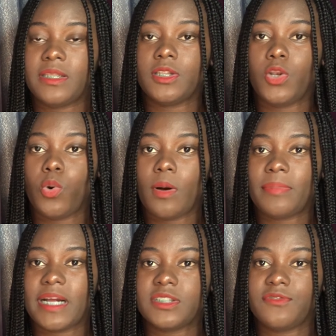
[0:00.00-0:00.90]
the lower
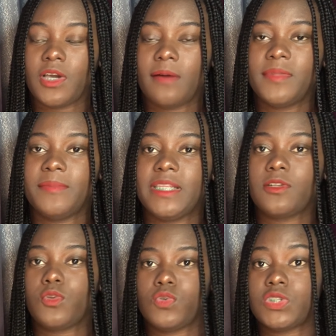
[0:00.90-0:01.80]
part of your abdomen,
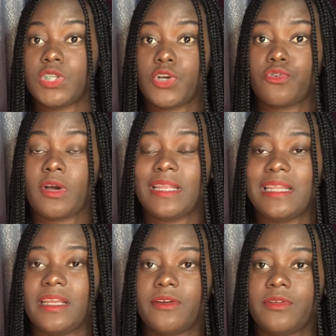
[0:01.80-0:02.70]
close to your groin
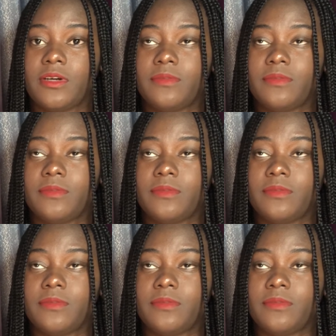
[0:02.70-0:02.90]
area,